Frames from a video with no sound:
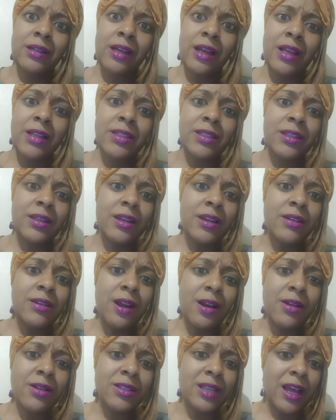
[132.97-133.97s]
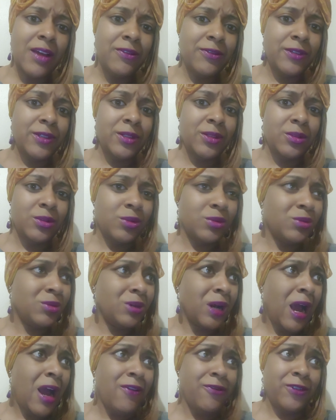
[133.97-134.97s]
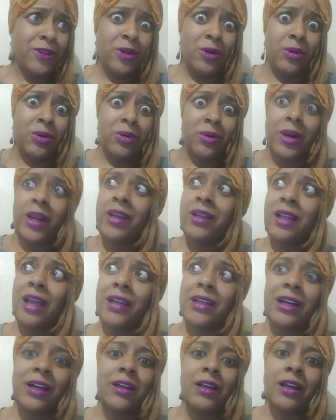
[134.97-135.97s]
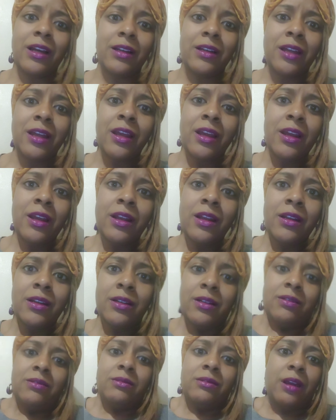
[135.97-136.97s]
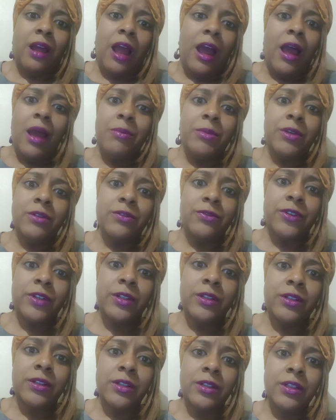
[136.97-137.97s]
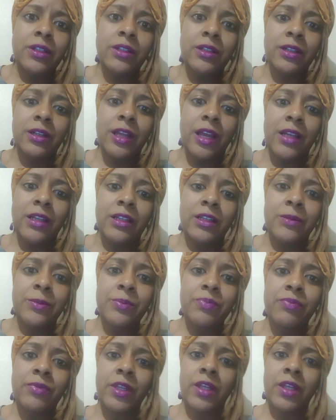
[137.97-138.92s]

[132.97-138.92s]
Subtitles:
I said, "Nurse, I feel great. Like I've been feeling good lately."